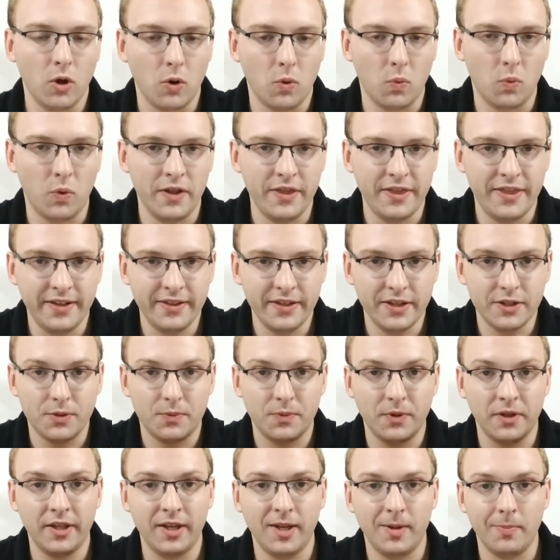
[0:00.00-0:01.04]
One thing that's
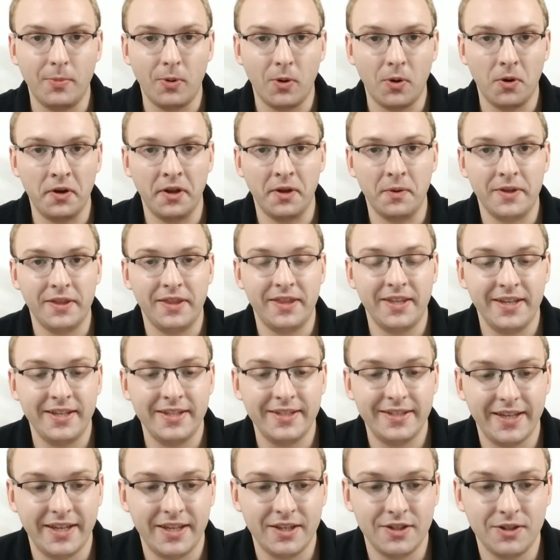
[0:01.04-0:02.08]
really important with
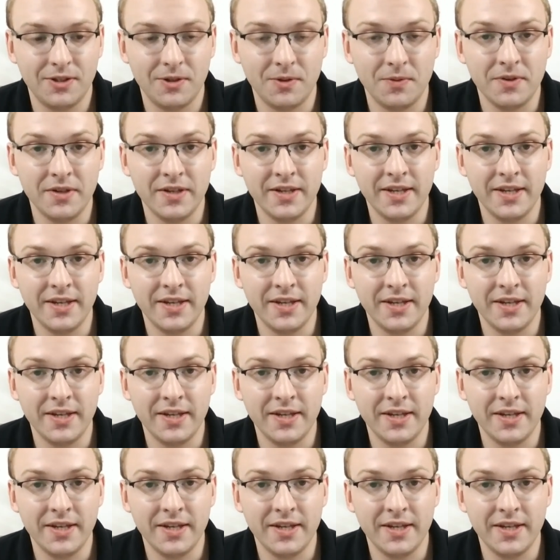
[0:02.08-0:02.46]
these is you